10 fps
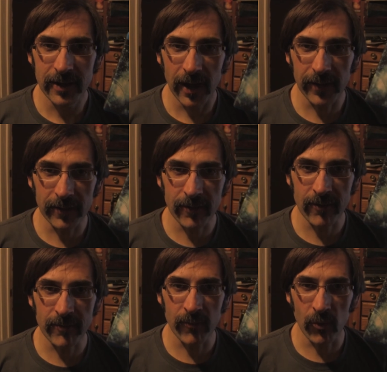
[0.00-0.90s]
I think this
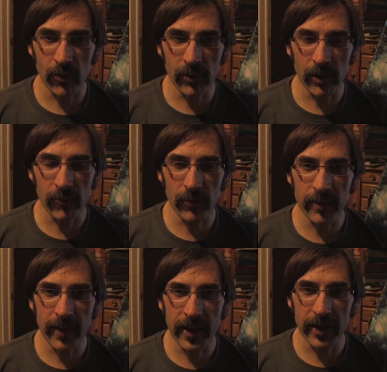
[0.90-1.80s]
is more a
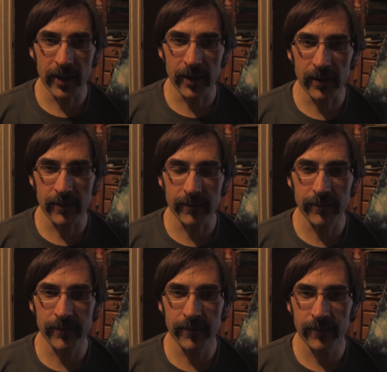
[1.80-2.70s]
remake
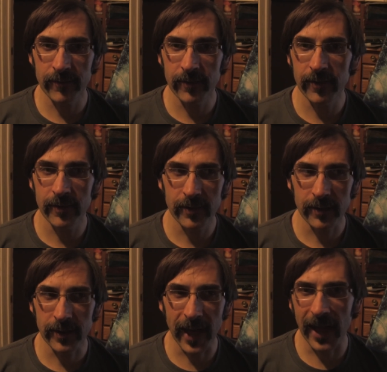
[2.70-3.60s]
of
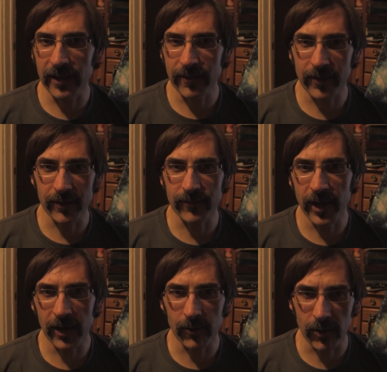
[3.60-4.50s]
Galaxy of
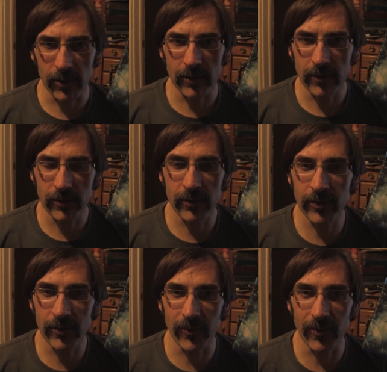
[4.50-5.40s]
Terror,
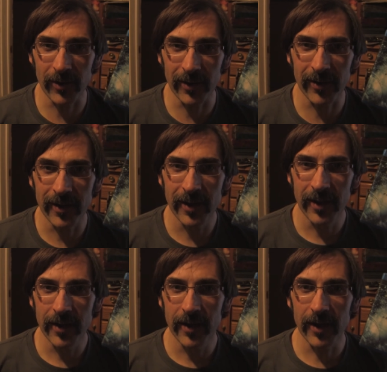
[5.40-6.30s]
or
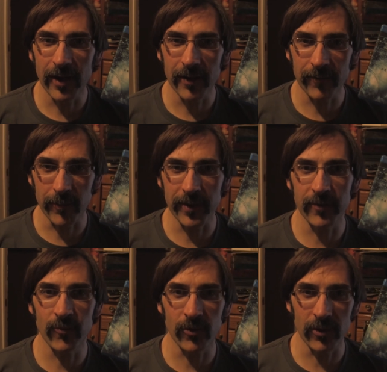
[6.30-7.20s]

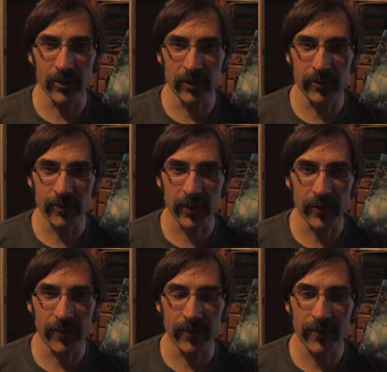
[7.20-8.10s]
Forbidden World, or one of
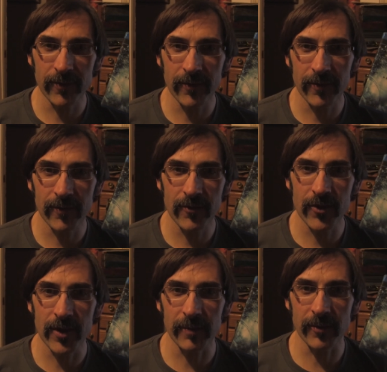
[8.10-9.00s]
those
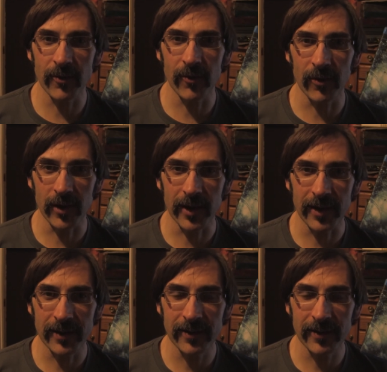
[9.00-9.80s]
cheap, gory